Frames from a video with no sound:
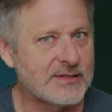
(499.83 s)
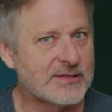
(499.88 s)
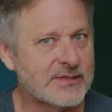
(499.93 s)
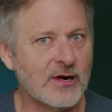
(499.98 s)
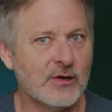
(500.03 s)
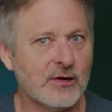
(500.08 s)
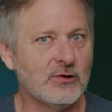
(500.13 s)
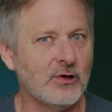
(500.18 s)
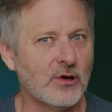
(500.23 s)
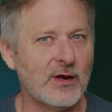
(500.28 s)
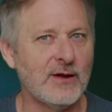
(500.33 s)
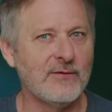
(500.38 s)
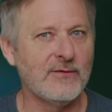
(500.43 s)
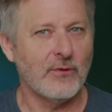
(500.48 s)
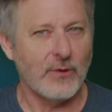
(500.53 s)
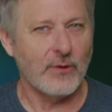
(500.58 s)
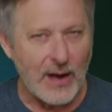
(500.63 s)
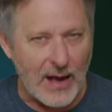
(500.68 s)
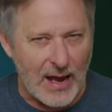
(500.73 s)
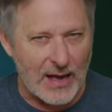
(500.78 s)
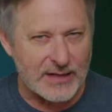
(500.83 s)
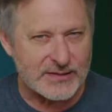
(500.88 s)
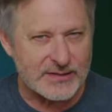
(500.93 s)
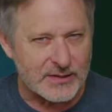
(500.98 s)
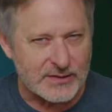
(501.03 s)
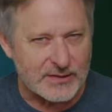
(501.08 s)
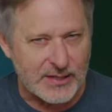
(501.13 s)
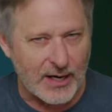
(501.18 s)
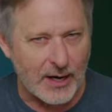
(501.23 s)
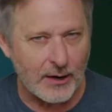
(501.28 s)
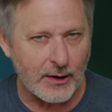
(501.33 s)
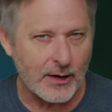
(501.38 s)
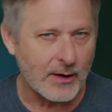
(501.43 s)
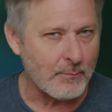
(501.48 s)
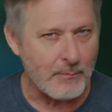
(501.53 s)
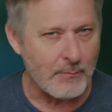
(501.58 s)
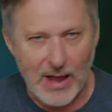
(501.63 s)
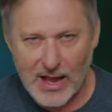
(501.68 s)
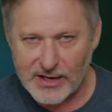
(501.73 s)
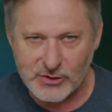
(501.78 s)
They're looking for esoteric,
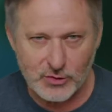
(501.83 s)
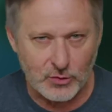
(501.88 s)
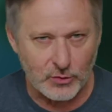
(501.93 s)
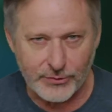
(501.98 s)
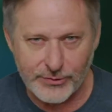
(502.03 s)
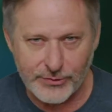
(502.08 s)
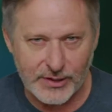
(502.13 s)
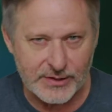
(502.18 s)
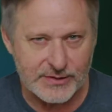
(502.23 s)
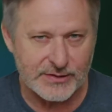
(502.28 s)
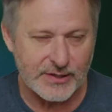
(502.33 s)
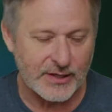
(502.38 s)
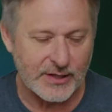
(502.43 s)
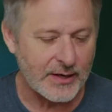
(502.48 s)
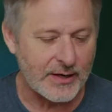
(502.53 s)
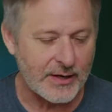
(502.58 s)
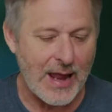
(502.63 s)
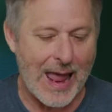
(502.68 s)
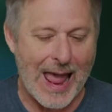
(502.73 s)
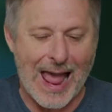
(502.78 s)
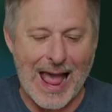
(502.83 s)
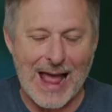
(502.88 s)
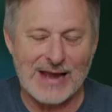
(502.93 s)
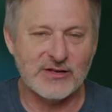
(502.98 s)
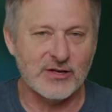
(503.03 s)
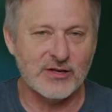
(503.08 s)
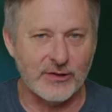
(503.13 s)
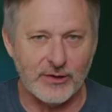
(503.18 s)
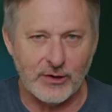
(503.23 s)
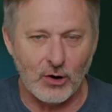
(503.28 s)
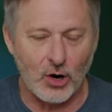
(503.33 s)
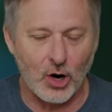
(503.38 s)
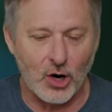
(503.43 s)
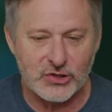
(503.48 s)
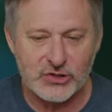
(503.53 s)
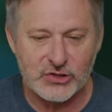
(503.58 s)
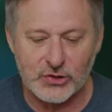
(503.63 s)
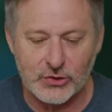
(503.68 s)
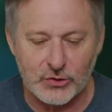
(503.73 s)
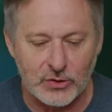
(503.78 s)
magical things that can add to their
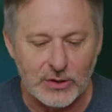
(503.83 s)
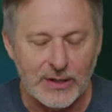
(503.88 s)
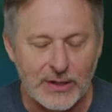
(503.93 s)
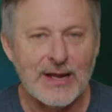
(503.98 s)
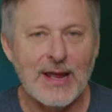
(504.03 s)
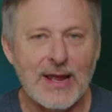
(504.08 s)
arsenal.